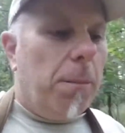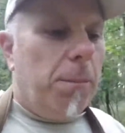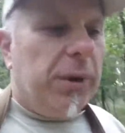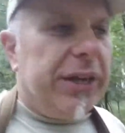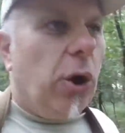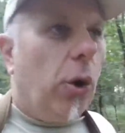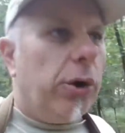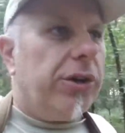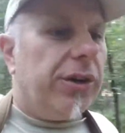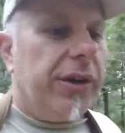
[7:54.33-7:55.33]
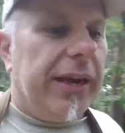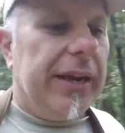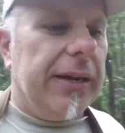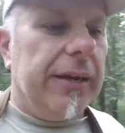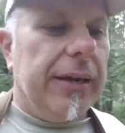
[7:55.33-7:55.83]
bring order
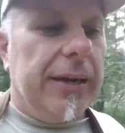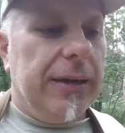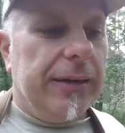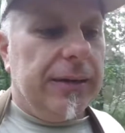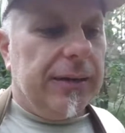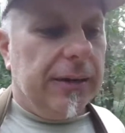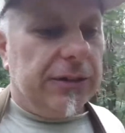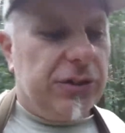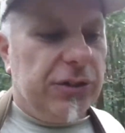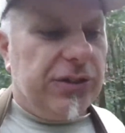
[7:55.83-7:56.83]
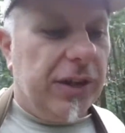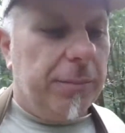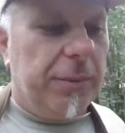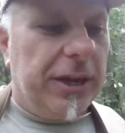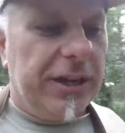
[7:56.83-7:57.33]
and
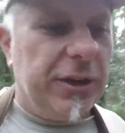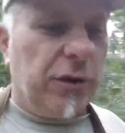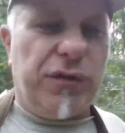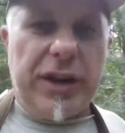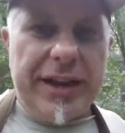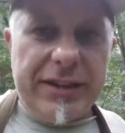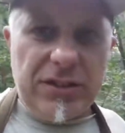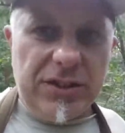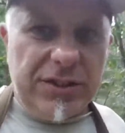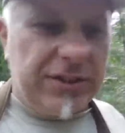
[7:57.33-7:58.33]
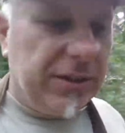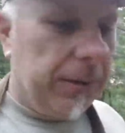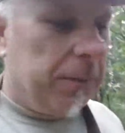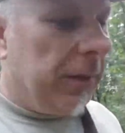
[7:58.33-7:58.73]
system in your finances,